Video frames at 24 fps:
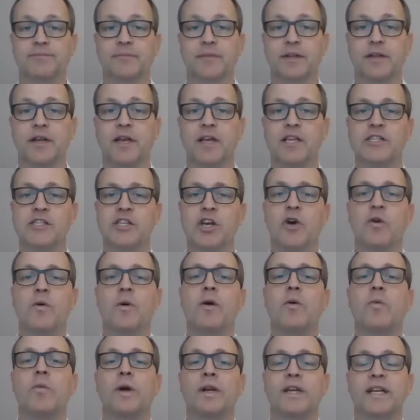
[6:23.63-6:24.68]
So
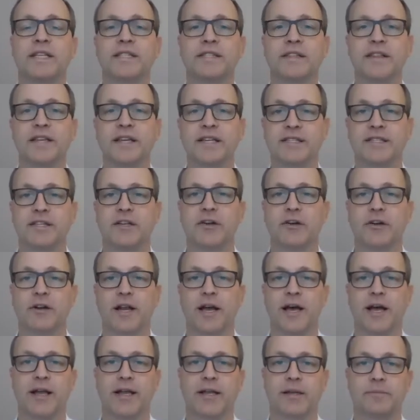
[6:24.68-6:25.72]
what does this look
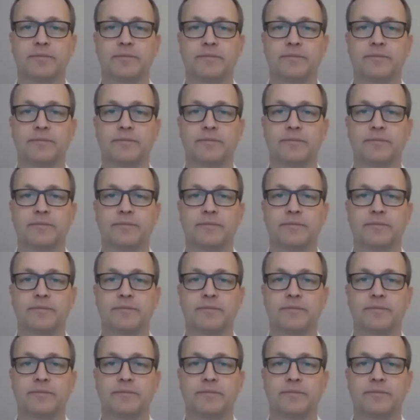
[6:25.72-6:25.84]
like?